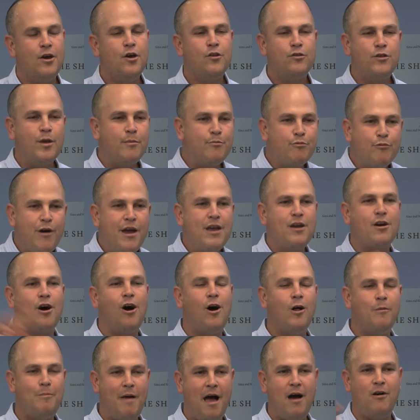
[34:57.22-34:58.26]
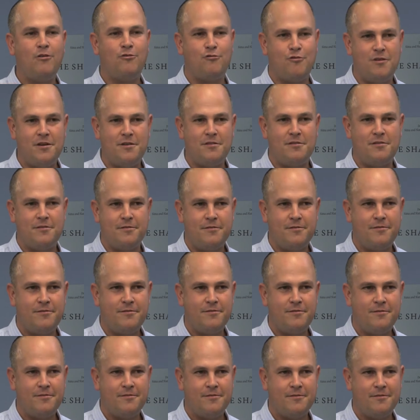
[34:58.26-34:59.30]
To break all boundaries.
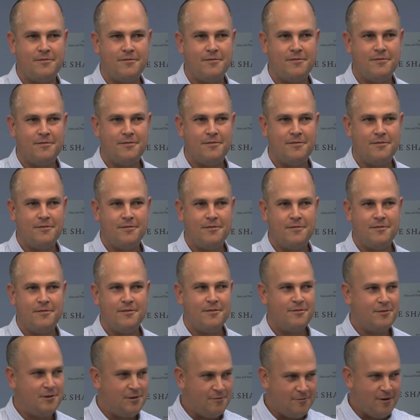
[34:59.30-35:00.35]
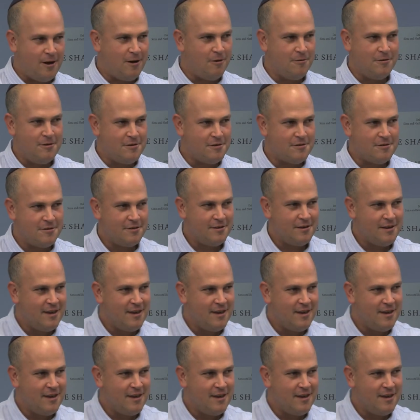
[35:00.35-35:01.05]
Did you follow this?